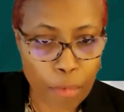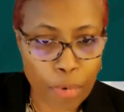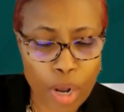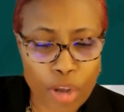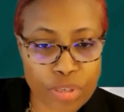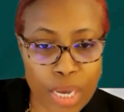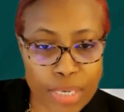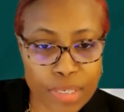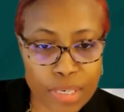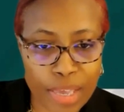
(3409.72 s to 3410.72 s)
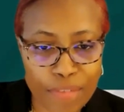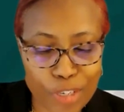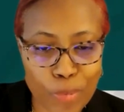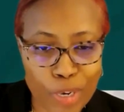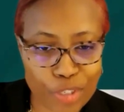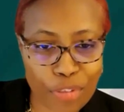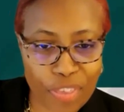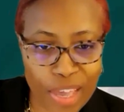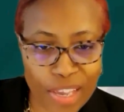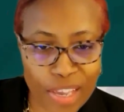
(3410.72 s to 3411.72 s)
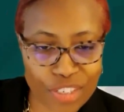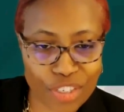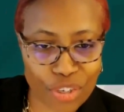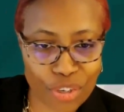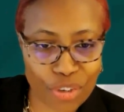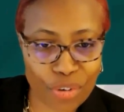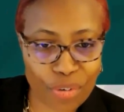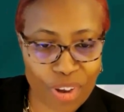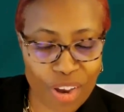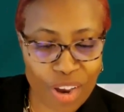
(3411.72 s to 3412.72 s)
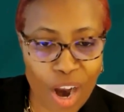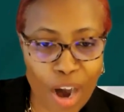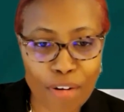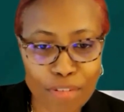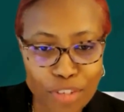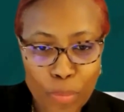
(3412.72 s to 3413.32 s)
We'd also like to give a special thanks to our